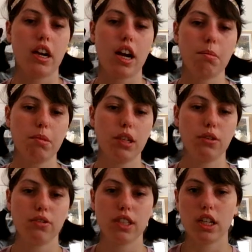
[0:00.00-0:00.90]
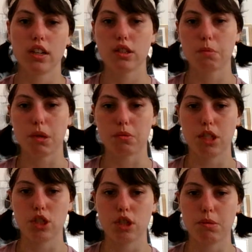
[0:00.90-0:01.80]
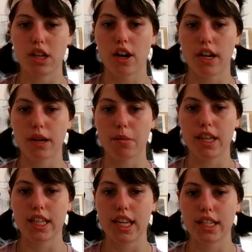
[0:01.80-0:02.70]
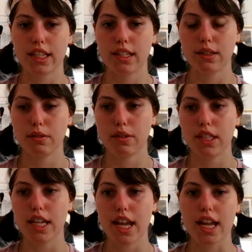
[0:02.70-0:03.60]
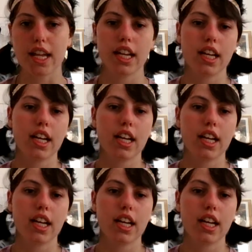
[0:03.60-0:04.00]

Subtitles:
upload videos, but we should be caught up by the end of today.